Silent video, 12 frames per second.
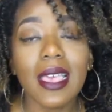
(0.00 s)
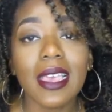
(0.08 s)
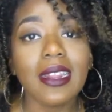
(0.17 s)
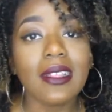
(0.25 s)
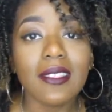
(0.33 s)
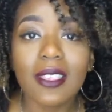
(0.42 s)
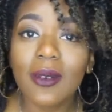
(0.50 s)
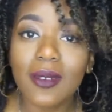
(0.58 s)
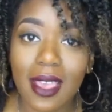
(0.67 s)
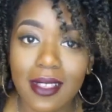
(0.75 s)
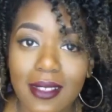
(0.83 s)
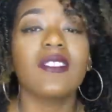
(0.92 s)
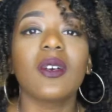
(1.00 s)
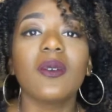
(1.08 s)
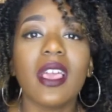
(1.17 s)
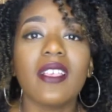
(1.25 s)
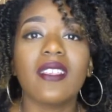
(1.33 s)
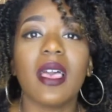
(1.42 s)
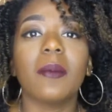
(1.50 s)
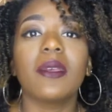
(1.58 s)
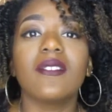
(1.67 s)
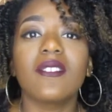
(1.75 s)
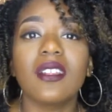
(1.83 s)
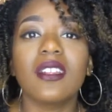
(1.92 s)
And until next time,
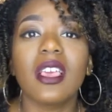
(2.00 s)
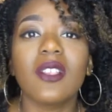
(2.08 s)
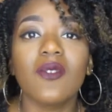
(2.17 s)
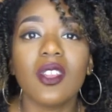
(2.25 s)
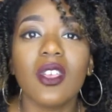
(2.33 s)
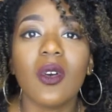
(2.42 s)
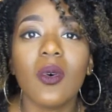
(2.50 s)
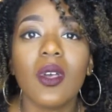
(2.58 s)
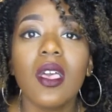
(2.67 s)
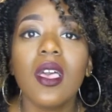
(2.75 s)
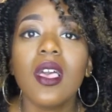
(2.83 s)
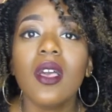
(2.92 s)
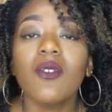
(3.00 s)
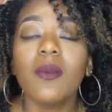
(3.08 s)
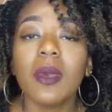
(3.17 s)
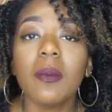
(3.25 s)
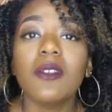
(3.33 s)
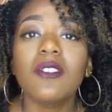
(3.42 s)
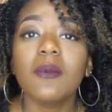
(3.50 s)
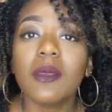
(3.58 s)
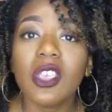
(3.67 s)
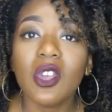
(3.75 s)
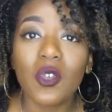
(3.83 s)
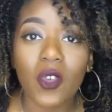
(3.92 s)
into the next video, remember to
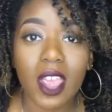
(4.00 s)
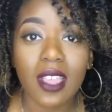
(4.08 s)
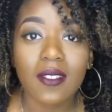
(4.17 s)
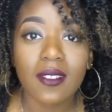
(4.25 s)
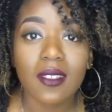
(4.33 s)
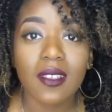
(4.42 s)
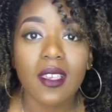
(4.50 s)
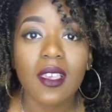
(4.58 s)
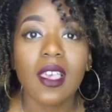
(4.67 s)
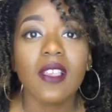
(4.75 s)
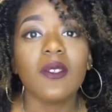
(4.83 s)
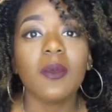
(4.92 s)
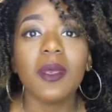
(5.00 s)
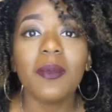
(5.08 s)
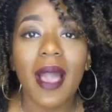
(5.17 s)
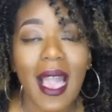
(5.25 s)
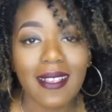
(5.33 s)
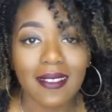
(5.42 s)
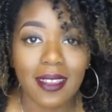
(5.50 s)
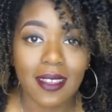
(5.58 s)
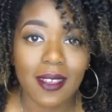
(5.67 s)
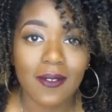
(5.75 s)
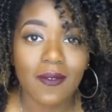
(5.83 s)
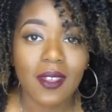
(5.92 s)
be great, to be
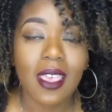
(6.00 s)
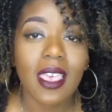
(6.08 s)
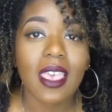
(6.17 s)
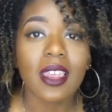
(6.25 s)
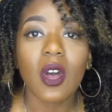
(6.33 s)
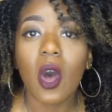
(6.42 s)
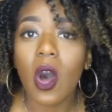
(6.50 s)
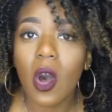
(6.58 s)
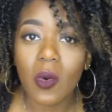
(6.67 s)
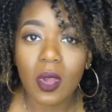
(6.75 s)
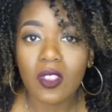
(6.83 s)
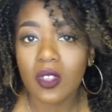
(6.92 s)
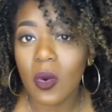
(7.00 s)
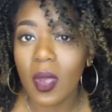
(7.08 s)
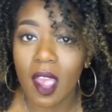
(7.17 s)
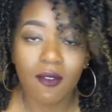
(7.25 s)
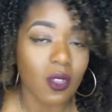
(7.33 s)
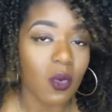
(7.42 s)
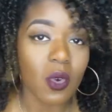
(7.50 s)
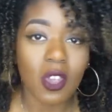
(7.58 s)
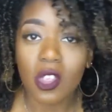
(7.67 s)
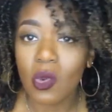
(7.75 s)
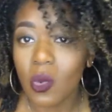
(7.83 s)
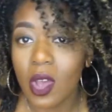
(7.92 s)
positive, and always go after
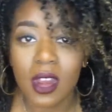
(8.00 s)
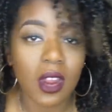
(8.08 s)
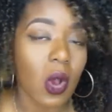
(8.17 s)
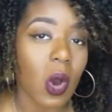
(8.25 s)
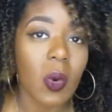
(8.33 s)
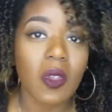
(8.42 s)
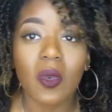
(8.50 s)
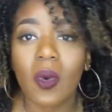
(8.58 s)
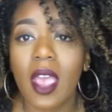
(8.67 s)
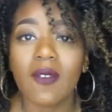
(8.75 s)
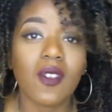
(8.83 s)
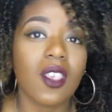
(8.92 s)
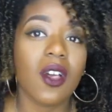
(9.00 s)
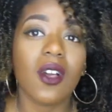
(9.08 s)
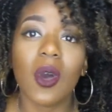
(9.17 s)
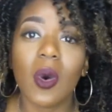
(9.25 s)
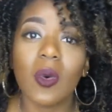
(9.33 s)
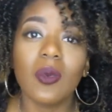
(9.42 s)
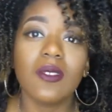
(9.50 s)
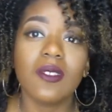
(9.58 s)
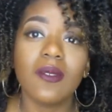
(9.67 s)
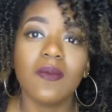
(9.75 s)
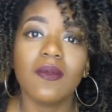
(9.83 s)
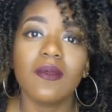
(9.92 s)
what you want. Always go after your
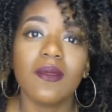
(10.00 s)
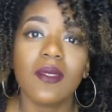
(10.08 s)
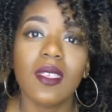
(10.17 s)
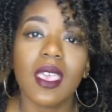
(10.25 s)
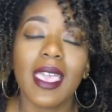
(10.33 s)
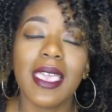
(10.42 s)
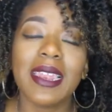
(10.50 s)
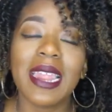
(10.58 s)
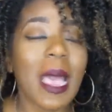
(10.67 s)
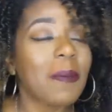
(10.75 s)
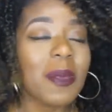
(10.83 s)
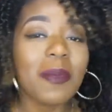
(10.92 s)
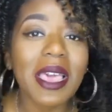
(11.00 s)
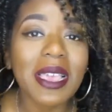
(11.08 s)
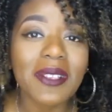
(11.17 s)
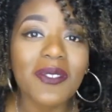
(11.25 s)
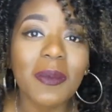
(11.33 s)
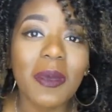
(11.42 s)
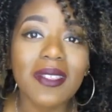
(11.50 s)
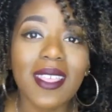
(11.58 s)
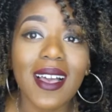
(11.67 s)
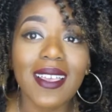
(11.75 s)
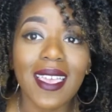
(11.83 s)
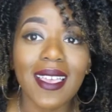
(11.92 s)
goals. And happy Black History Month
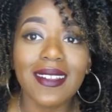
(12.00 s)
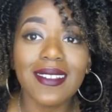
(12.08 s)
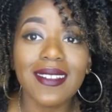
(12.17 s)
again.